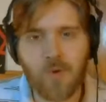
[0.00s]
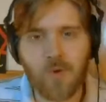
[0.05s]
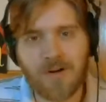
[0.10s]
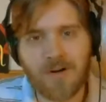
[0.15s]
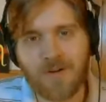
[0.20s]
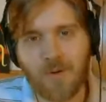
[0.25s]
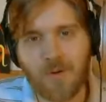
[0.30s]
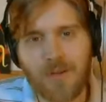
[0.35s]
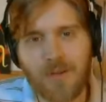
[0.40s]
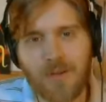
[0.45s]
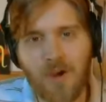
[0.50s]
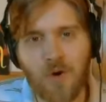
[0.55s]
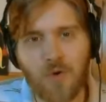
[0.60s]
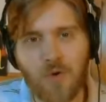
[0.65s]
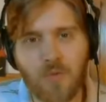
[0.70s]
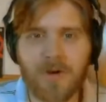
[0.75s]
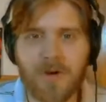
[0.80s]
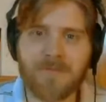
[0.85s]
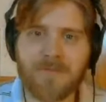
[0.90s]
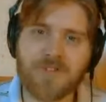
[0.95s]
the one and only
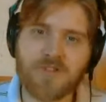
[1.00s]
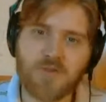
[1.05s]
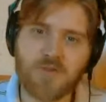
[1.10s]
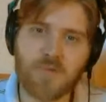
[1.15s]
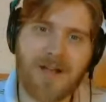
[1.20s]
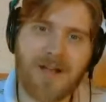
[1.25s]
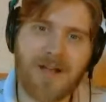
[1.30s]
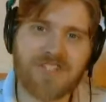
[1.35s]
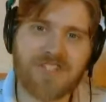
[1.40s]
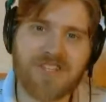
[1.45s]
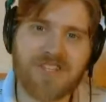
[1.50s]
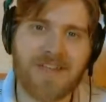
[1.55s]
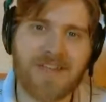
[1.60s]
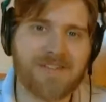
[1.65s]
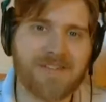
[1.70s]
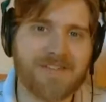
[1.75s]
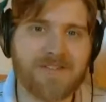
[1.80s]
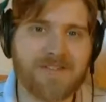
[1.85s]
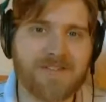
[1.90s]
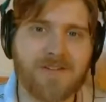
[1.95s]
home of the Chewbacca
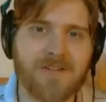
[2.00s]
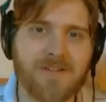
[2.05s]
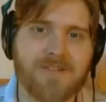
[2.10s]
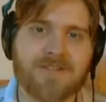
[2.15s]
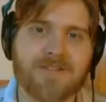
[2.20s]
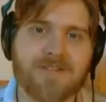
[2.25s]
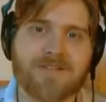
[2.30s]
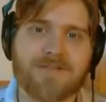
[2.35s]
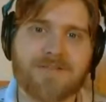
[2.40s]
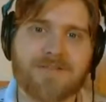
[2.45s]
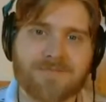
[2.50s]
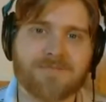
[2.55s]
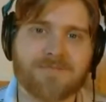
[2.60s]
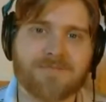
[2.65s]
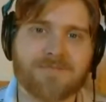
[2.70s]
Chainsaws.